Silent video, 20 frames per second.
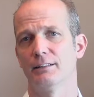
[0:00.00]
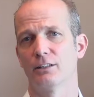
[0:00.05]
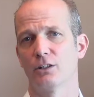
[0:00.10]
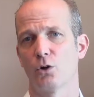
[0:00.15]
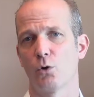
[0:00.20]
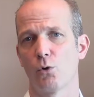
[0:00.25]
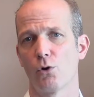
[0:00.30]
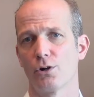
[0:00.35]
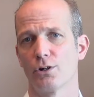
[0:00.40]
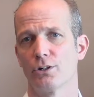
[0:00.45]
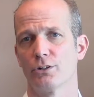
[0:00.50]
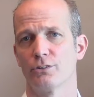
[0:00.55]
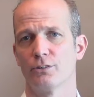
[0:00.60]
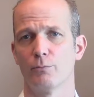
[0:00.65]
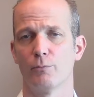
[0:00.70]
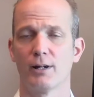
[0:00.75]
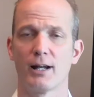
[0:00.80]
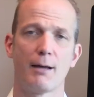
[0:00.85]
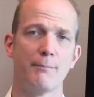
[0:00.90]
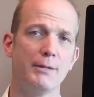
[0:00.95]
at the corners.
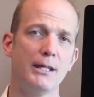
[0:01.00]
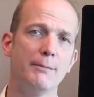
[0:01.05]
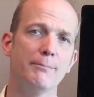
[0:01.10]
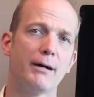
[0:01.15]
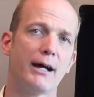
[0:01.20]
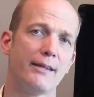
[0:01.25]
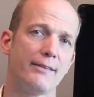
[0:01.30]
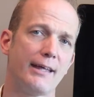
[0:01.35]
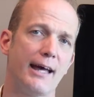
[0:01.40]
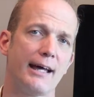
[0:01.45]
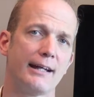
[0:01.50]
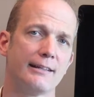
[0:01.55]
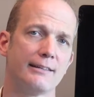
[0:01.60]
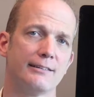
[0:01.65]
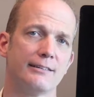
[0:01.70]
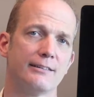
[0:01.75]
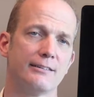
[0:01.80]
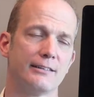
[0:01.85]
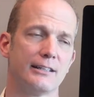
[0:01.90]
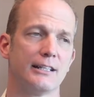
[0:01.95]
And what I mean by that
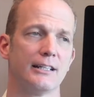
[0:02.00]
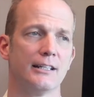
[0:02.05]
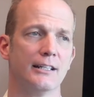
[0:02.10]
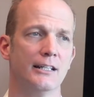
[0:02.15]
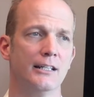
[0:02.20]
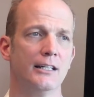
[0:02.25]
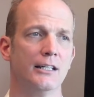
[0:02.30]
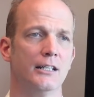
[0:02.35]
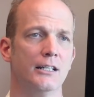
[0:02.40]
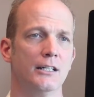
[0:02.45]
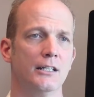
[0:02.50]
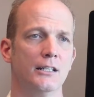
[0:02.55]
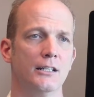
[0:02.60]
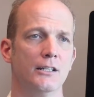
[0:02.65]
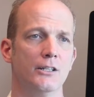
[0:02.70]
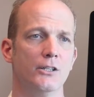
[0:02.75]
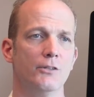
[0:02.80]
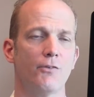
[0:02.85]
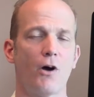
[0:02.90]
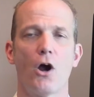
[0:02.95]
is, is that
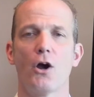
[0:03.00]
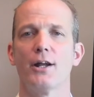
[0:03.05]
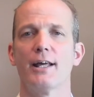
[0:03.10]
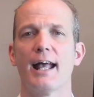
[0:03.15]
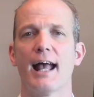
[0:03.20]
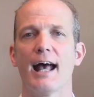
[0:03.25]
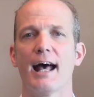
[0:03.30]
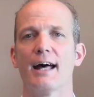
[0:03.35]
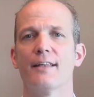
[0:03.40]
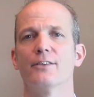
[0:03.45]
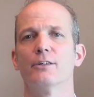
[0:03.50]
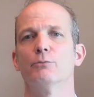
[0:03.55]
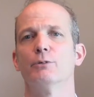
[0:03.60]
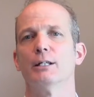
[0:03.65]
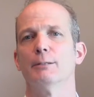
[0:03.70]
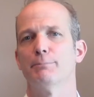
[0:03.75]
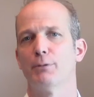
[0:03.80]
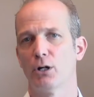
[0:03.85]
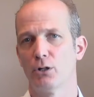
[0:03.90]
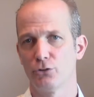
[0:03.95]
you've already had the
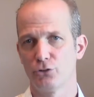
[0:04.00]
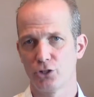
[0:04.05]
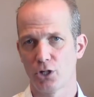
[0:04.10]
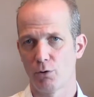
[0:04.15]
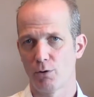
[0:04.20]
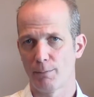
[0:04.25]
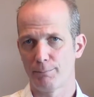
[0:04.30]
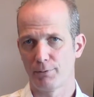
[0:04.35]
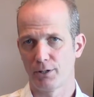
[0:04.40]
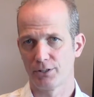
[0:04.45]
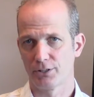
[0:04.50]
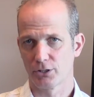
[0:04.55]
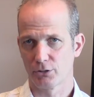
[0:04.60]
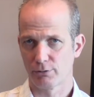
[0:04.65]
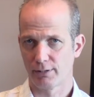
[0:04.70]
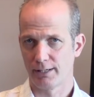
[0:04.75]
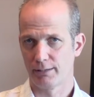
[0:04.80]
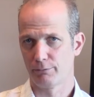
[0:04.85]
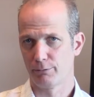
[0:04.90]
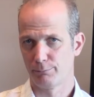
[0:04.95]
repo show up on your
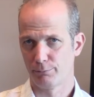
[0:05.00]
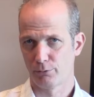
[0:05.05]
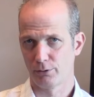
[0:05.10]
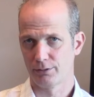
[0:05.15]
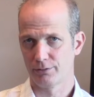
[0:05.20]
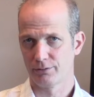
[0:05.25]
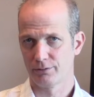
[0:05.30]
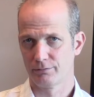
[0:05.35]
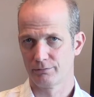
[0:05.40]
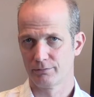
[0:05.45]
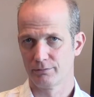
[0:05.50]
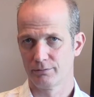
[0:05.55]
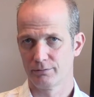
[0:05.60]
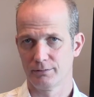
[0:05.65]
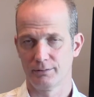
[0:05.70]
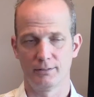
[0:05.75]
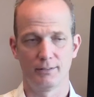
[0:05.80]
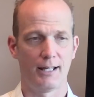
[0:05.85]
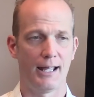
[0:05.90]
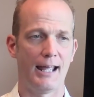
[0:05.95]
credit report
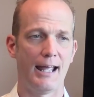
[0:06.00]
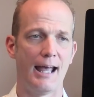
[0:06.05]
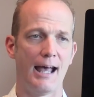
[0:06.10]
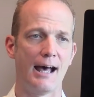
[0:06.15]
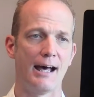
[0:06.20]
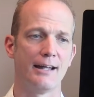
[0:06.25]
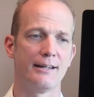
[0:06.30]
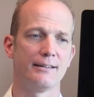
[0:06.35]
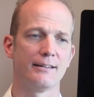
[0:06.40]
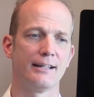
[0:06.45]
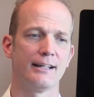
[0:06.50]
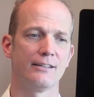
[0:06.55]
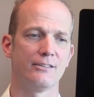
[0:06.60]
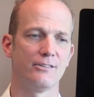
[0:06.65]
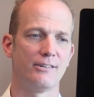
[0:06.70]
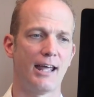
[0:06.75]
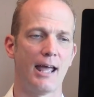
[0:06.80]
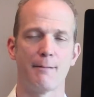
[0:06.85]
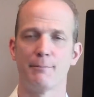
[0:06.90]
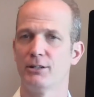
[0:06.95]
and
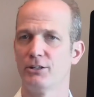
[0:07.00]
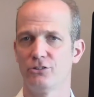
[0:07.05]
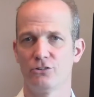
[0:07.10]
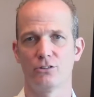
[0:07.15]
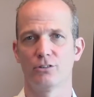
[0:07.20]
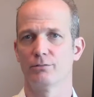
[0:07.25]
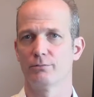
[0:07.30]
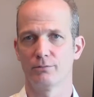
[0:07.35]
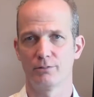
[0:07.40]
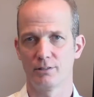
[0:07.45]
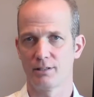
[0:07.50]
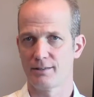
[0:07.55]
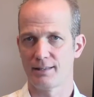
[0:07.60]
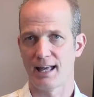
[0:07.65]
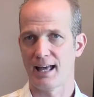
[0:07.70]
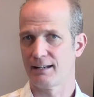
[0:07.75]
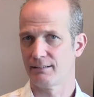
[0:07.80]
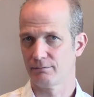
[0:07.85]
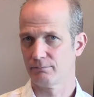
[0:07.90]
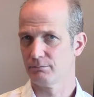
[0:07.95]
it's damaged to
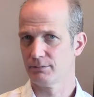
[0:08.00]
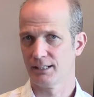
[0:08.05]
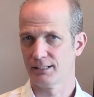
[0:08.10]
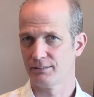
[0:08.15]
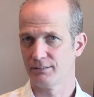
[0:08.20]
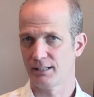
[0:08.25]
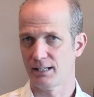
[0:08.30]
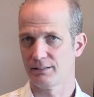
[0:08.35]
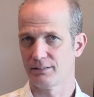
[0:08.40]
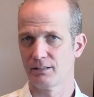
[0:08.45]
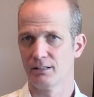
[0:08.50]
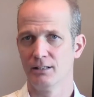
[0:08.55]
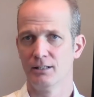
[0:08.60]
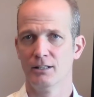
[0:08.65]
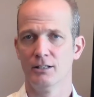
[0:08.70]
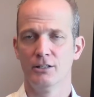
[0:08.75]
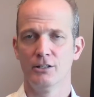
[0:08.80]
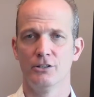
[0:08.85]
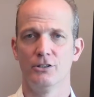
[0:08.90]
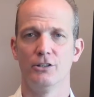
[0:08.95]
that extent.
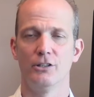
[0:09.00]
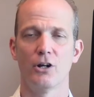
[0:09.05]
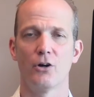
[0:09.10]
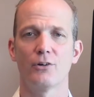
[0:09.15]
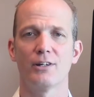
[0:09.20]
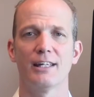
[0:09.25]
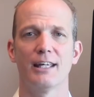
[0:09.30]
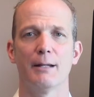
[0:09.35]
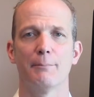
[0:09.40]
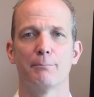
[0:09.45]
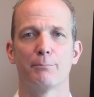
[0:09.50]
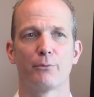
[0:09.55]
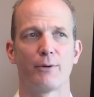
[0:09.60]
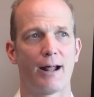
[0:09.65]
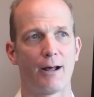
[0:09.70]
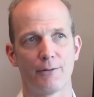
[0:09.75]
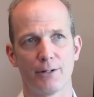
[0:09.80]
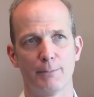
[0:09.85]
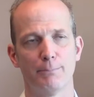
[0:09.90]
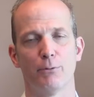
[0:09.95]
You don't get
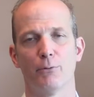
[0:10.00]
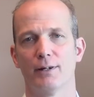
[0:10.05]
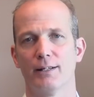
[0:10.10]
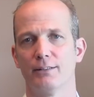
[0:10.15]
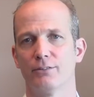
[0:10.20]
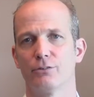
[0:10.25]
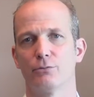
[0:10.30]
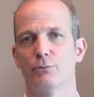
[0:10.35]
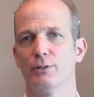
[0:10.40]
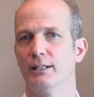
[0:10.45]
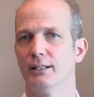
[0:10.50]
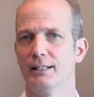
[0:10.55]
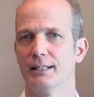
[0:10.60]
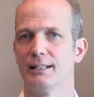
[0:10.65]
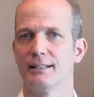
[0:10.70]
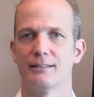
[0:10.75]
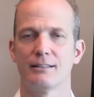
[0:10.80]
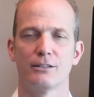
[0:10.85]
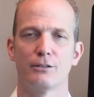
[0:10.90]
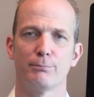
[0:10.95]
brownie points
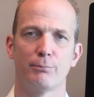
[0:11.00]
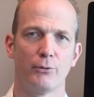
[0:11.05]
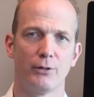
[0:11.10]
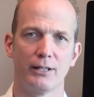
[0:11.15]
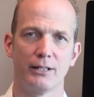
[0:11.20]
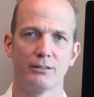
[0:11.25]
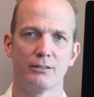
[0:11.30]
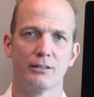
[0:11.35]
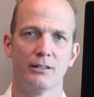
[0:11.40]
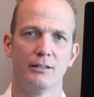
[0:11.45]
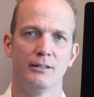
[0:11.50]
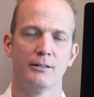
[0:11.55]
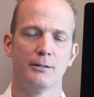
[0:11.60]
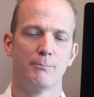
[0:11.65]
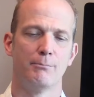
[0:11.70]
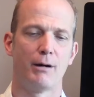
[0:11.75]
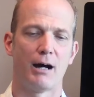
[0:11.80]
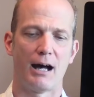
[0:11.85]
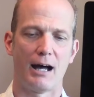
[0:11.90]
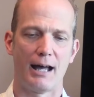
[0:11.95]
really at this point
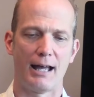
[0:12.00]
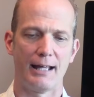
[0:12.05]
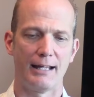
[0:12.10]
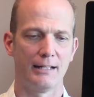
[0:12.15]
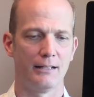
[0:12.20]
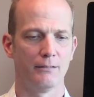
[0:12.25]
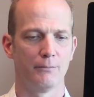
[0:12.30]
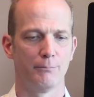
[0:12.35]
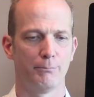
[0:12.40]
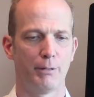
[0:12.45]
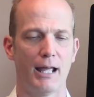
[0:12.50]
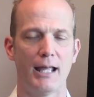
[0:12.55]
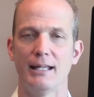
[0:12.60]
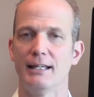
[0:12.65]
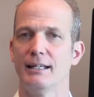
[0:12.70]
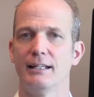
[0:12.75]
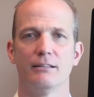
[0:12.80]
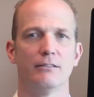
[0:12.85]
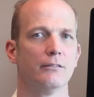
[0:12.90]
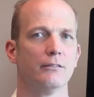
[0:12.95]
by
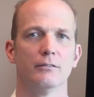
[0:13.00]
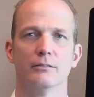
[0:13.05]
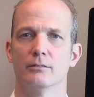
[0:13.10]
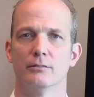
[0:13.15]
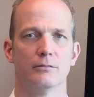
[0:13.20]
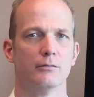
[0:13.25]
paying